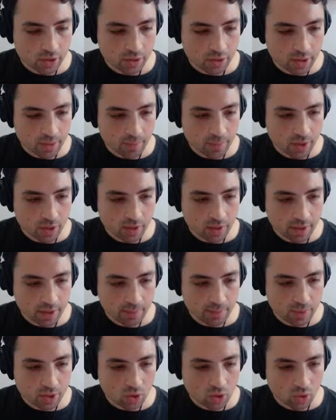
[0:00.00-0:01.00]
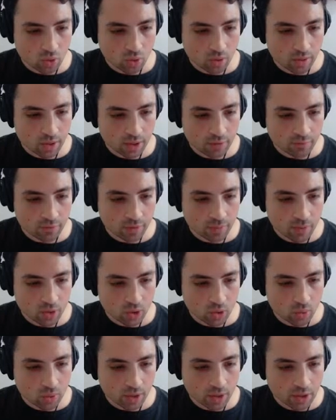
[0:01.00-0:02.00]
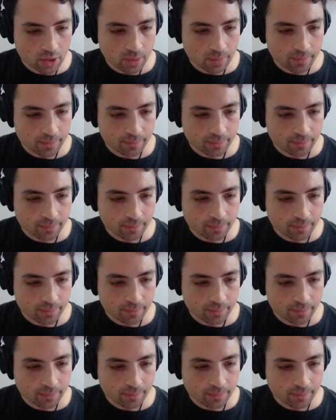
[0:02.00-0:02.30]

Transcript: that female choir.